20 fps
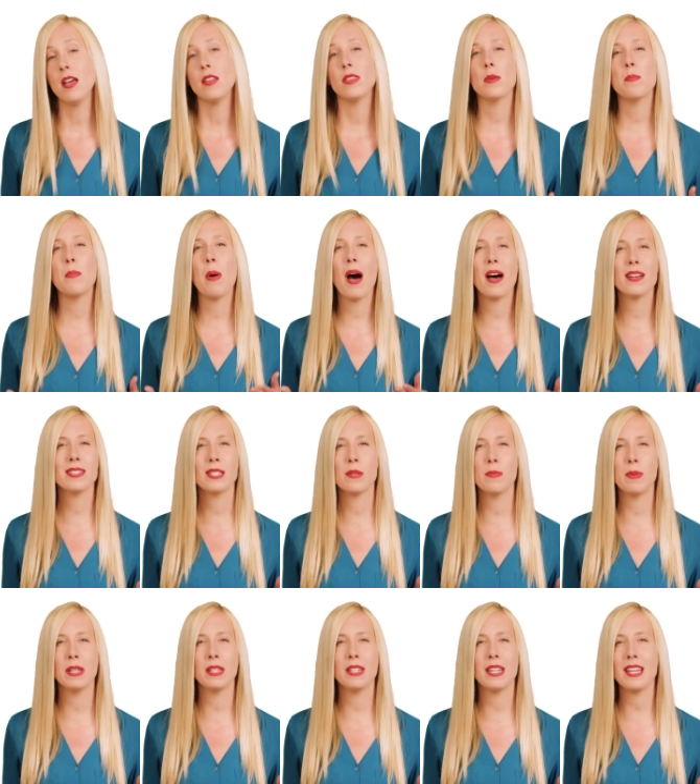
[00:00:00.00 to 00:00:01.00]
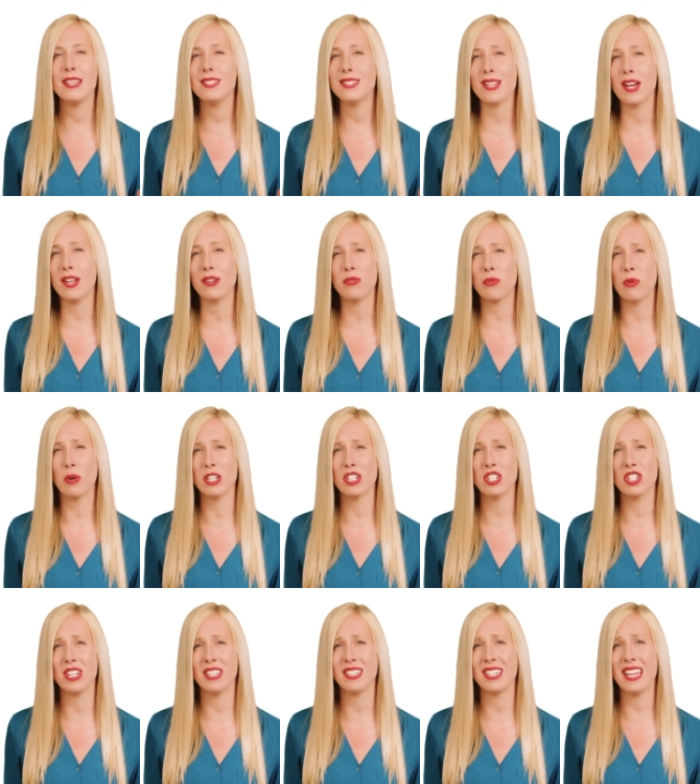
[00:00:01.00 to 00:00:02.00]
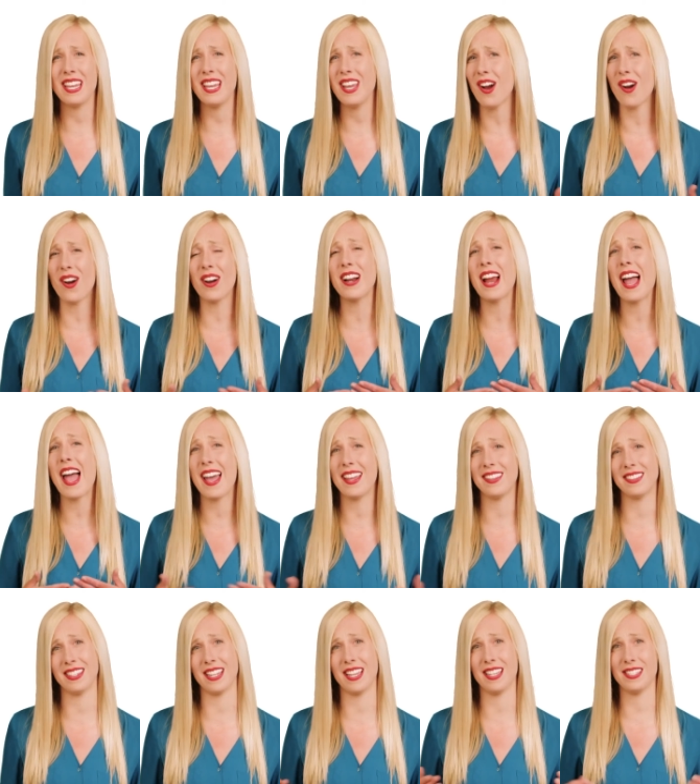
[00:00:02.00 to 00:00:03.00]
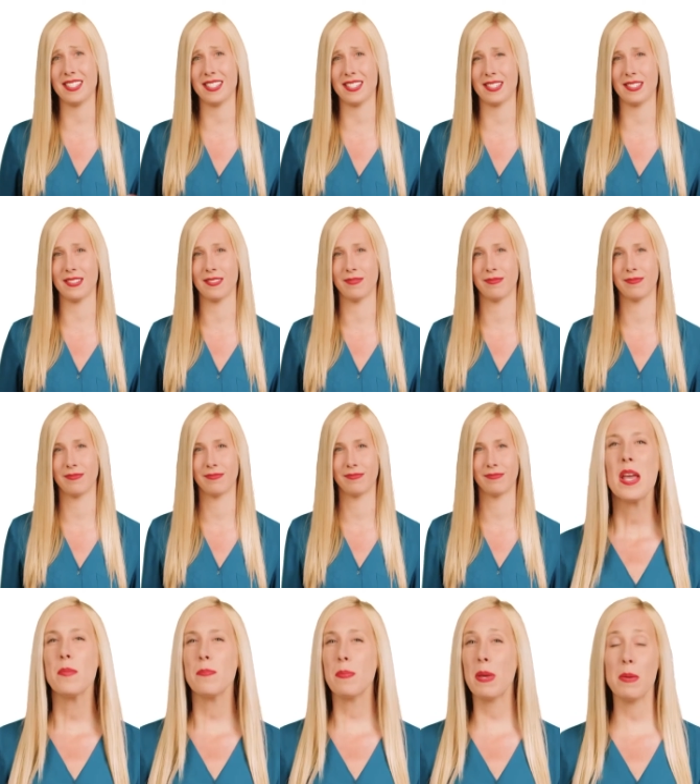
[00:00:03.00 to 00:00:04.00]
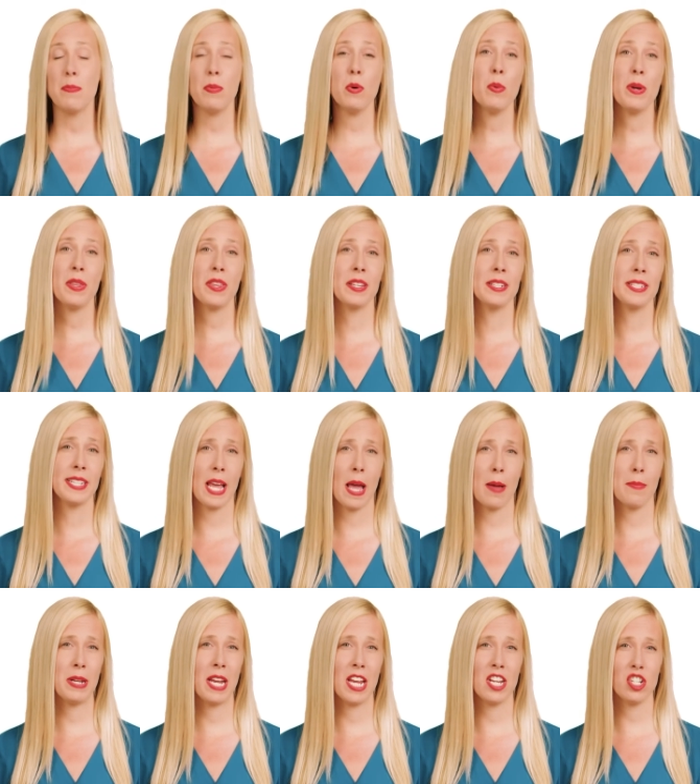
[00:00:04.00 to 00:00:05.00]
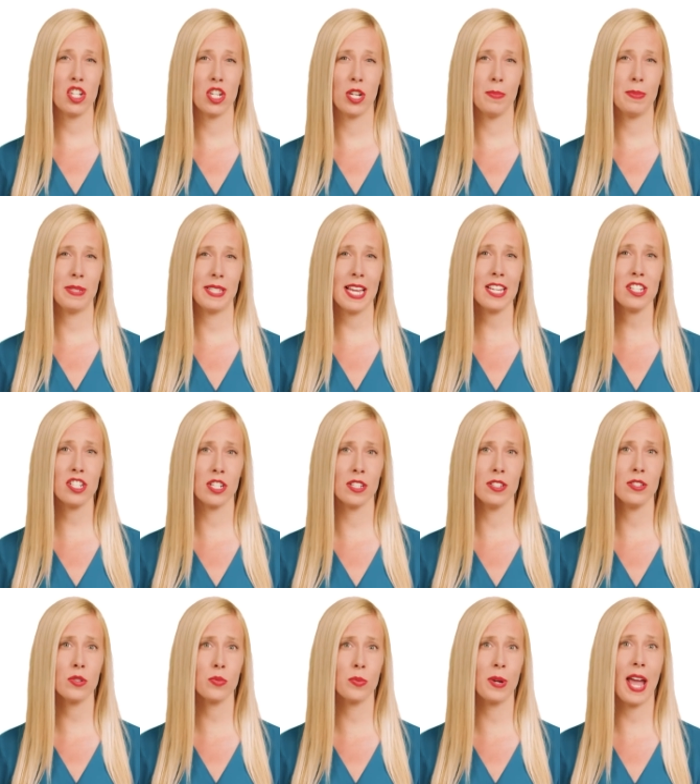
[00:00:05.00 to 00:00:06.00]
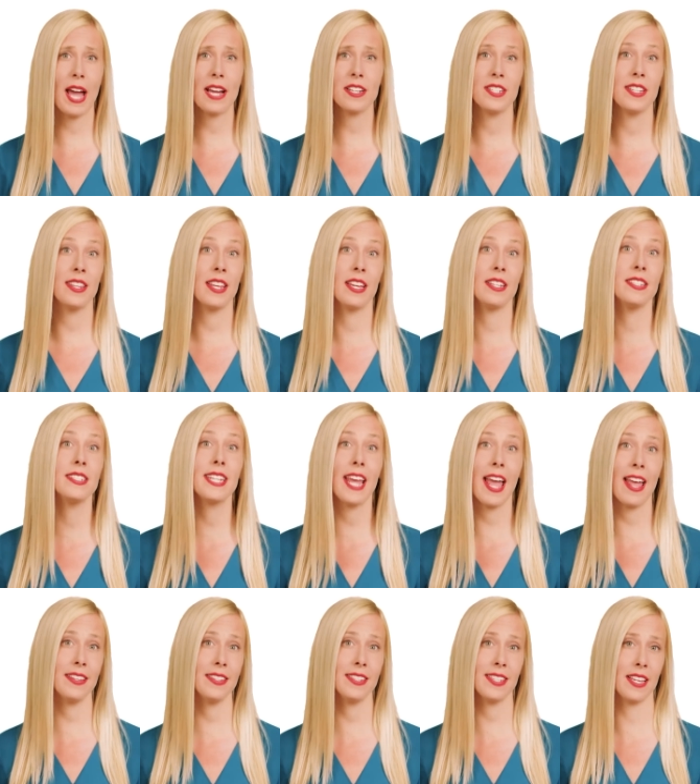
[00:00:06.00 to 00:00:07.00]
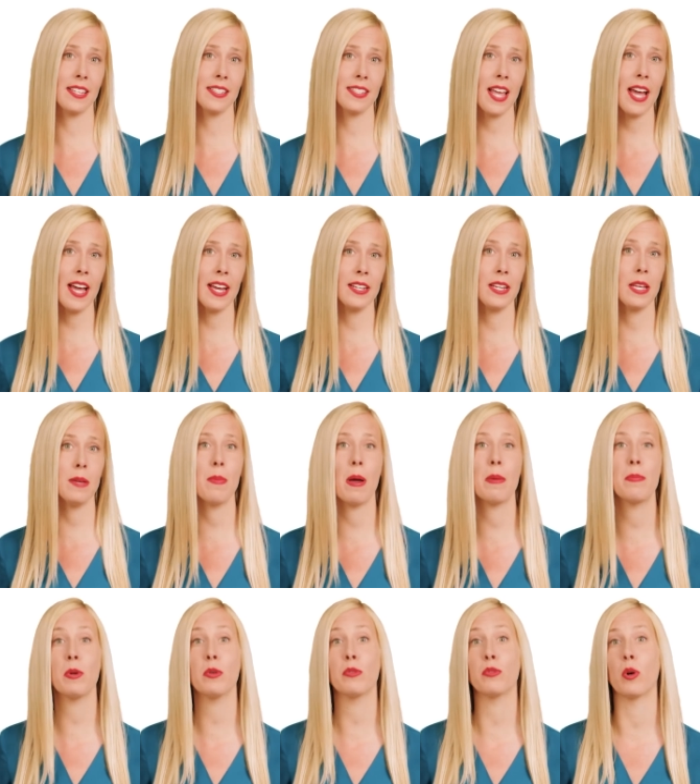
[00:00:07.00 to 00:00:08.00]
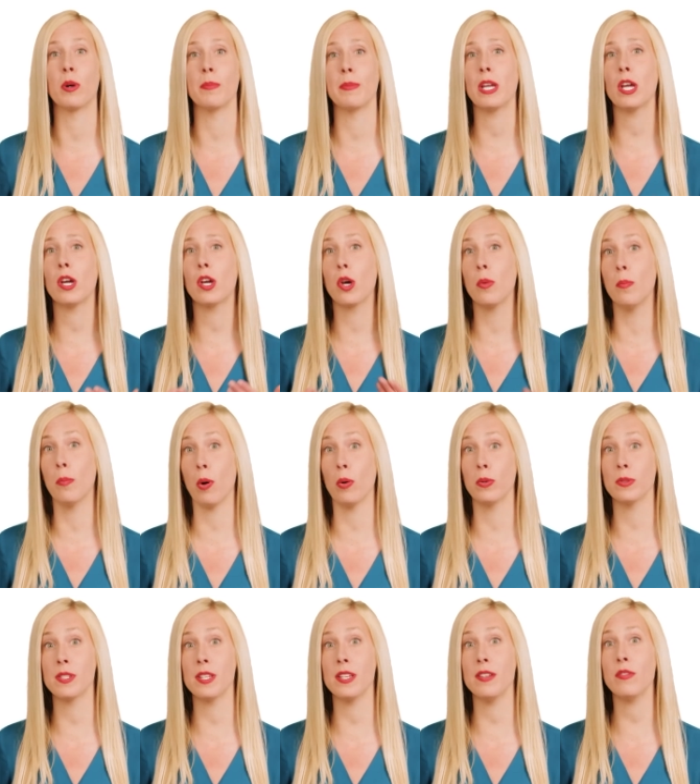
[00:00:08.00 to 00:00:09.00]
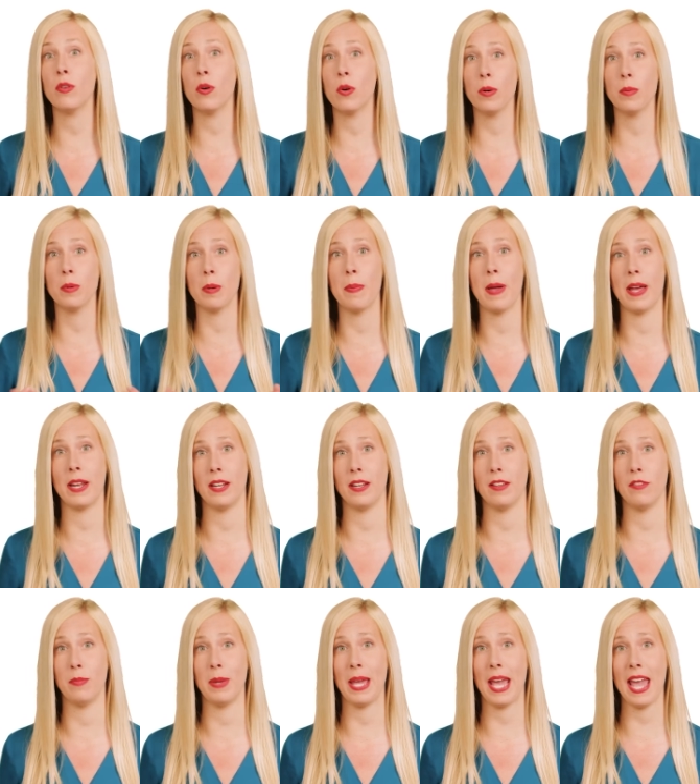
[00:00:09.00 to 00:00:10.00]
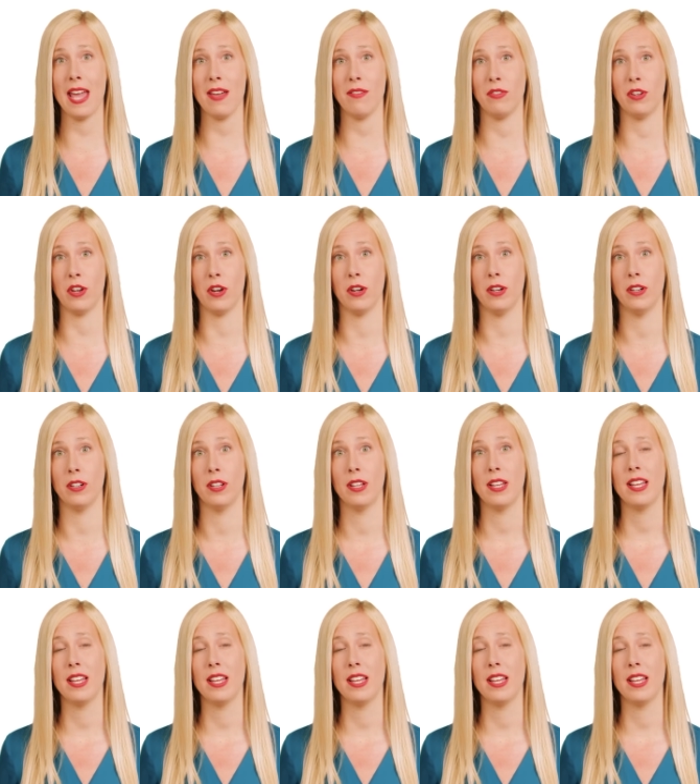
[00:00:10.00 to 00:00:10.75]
The possibilities, unfortunately, are endless. People with contamination obsessions react to the intense anxiety by performing a compulsive or repetitive behavior.